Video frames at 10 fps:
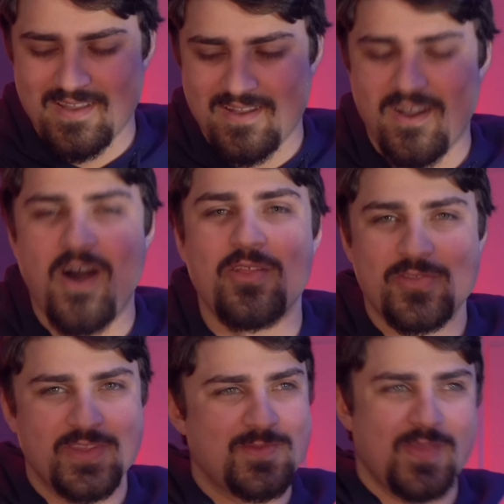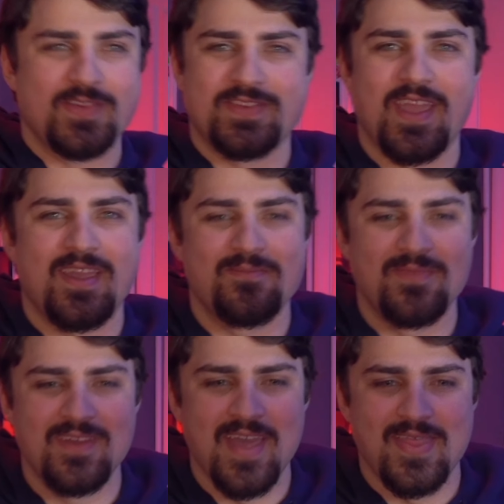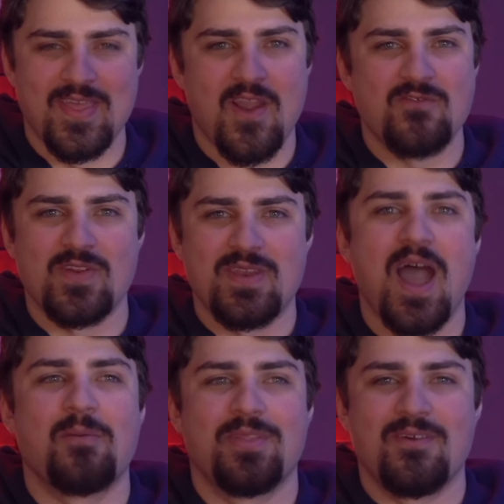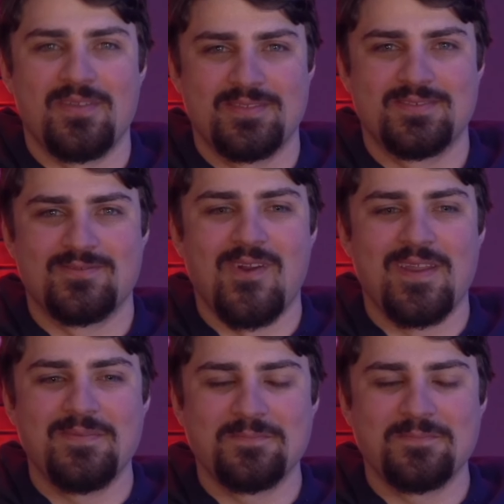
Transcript: Other things about this game that are phenomenal, right?